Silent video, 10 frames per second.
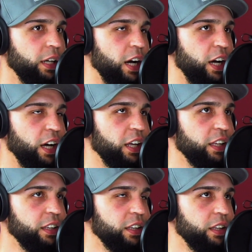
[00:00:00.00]
the
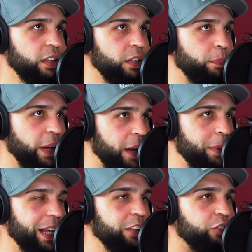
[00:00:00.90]
plant
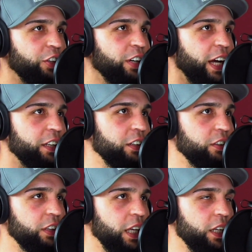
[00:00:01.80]
manager and
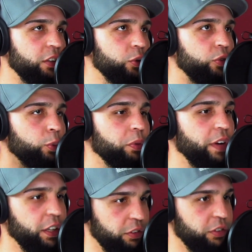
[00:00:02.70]
the two
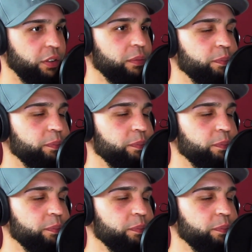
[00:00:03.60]
supervisors.